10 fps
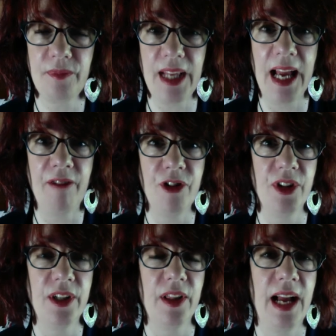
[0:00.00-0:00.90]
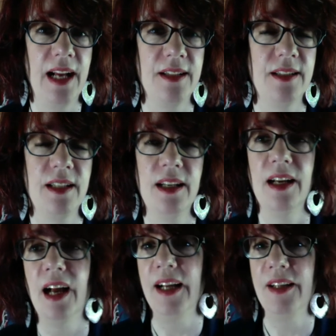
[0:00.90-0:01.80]
after the class,
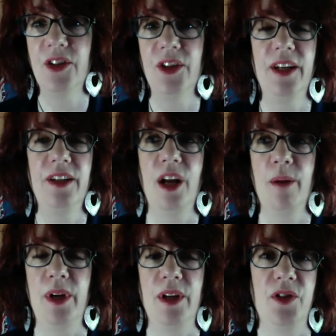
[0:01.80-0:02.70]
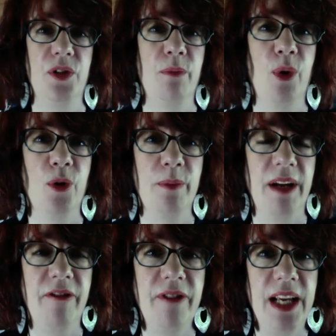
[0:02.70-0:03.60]
I still had numbness in both my
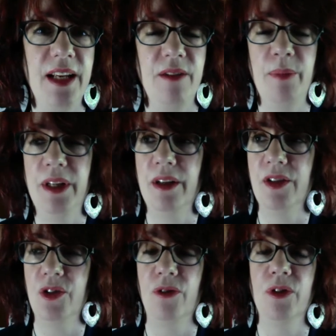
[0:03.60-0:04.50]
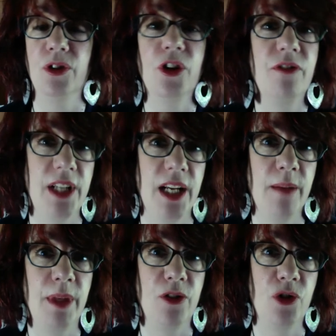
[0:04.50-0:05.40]
feet because of the nerve
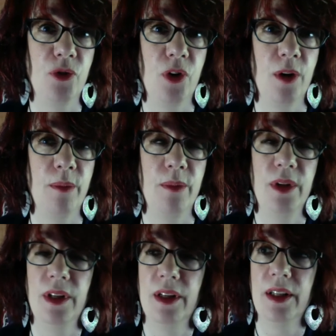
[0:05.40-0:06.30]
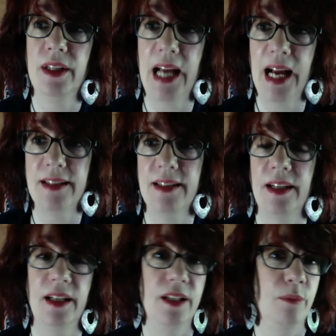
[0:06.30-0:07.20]
damage from the
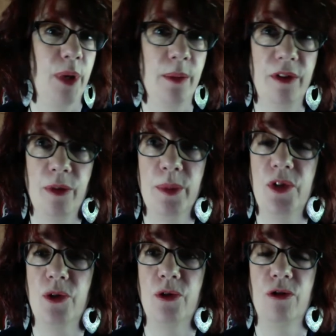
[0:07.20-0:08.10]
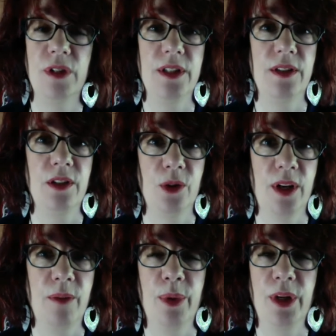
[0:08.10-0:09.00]
accident and probably from the surgeries. I
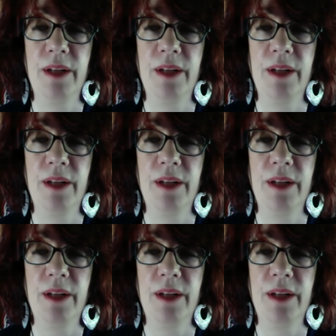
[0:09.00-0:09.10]
had pretty